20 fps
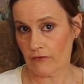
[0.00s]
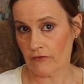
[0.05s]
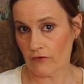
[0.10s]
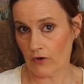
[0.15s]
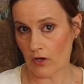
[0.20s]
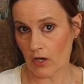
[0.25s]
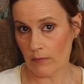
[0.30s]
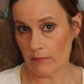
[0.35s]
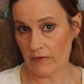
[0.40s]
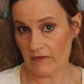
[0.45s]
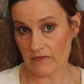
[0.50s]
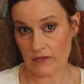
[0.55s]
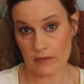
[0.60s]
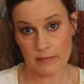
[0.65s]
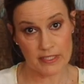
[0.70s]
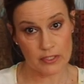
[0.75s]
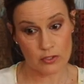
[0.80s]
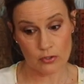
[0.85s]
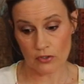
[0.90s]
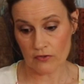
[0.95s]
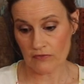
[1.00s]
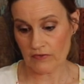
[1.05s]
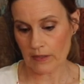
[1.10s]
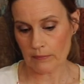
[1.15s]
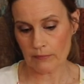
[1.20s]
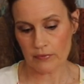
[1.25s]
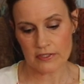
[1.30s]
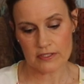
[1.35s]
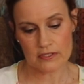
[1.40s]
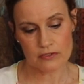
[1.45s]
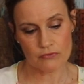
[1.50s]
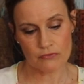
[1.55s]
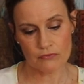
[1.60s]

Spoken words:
from Flamingo Fabrics,